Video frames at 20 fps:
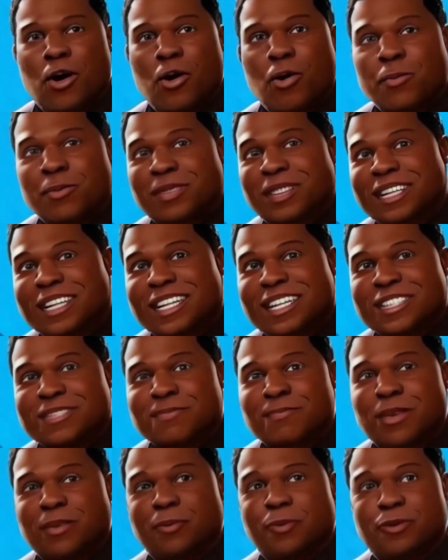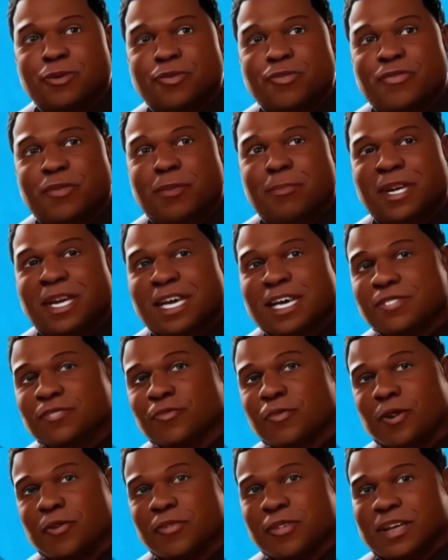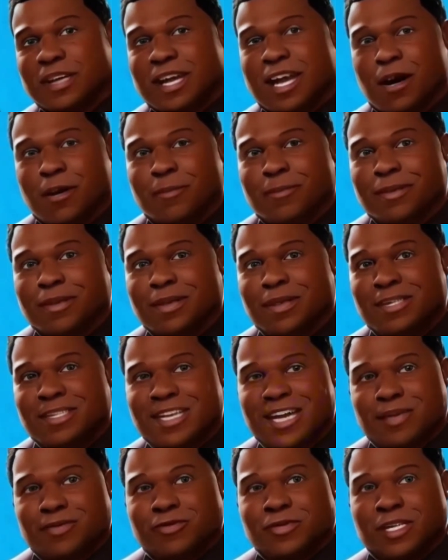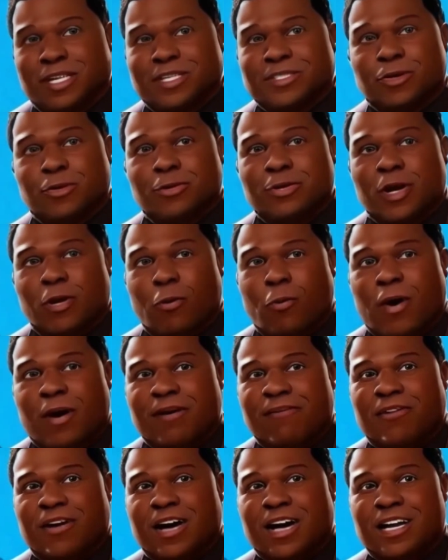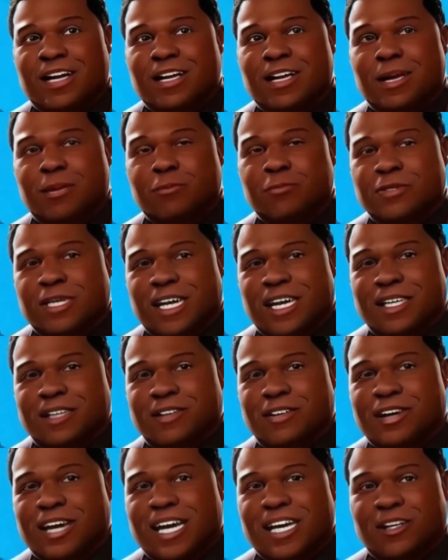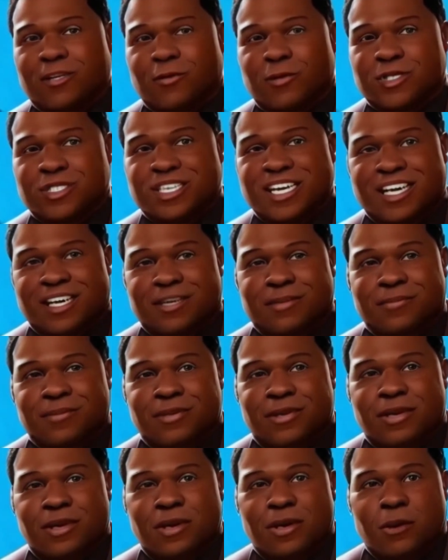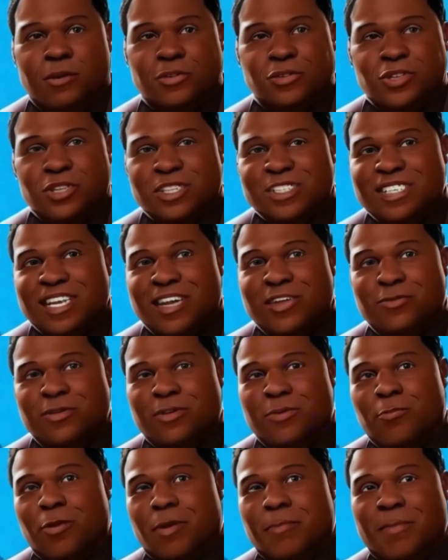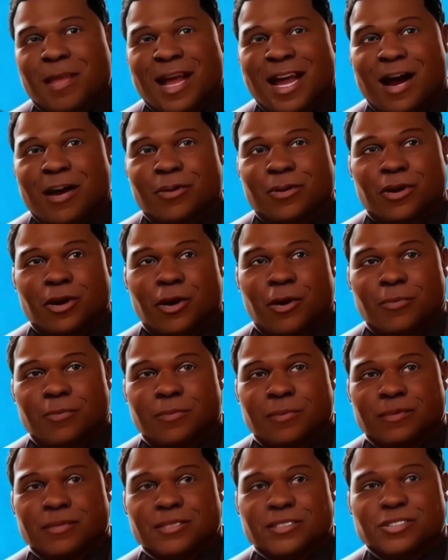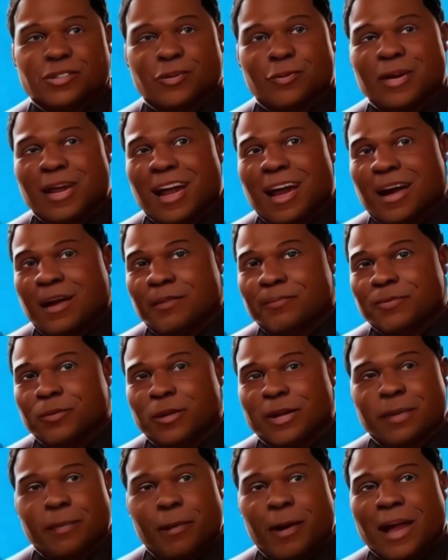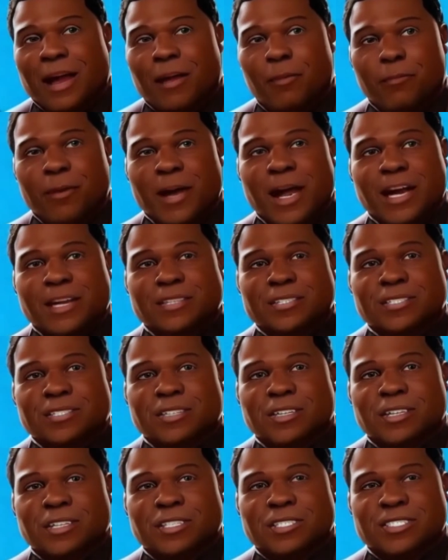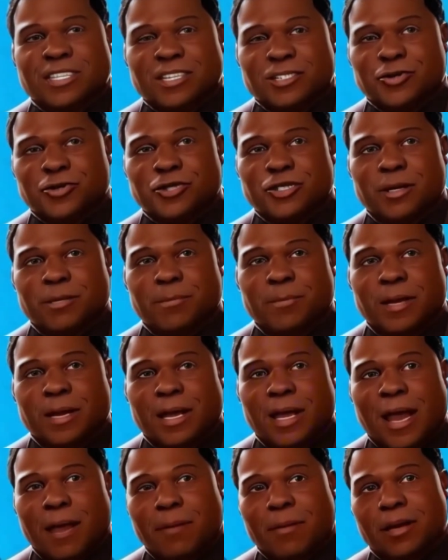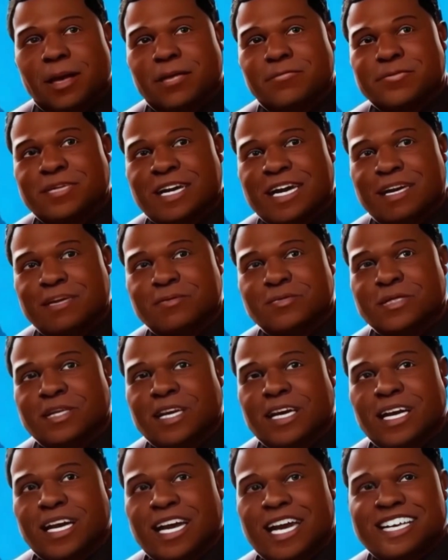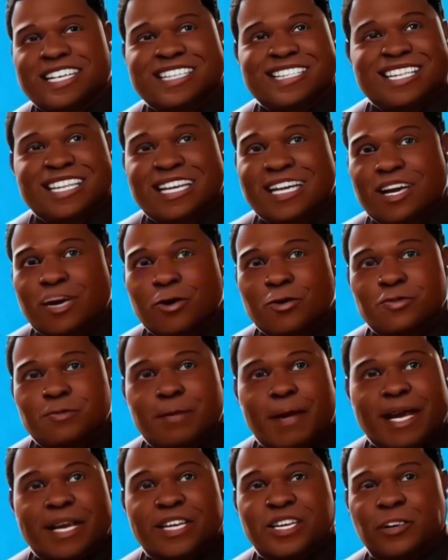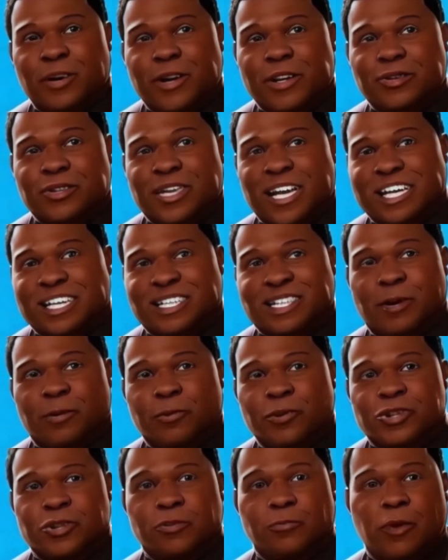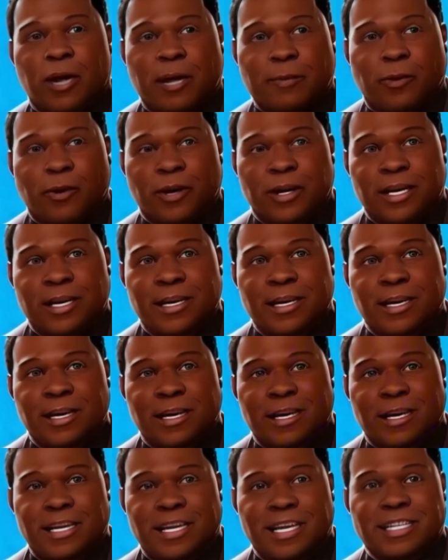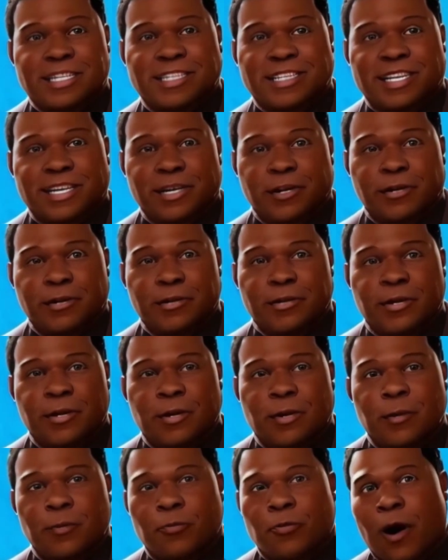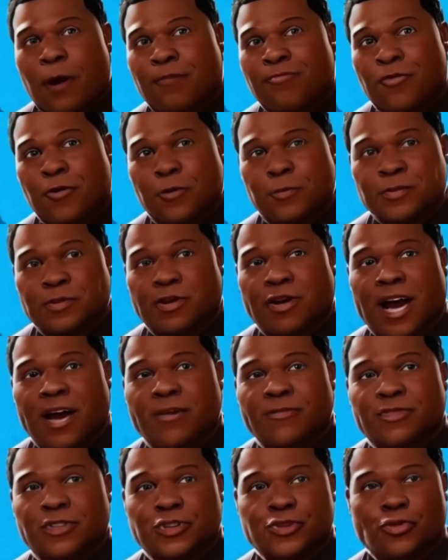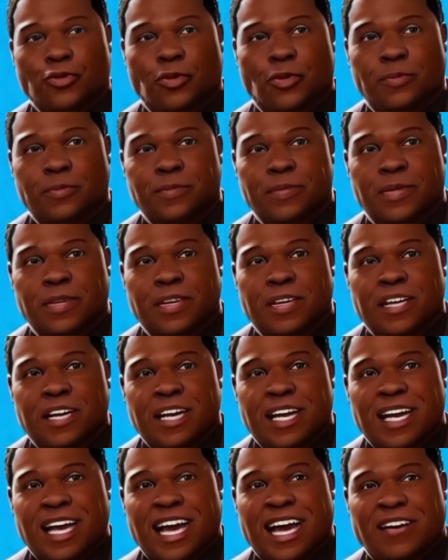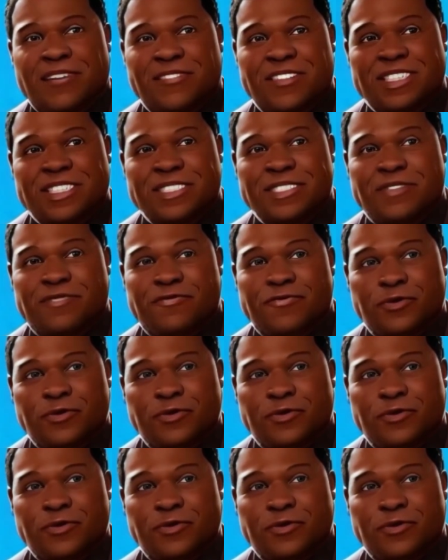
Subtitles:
Oh, please, people use VPNs for everything now. Netflix, hotel Wi-Fi, protecting their Candy Crush data. Just say you didn't want to pay out and go. So yeah, between the payout bans, censorship, MLM schemes, and CEOs banning traders like it's their personal block party, it's clear. Prop firms are out of control. And if this is the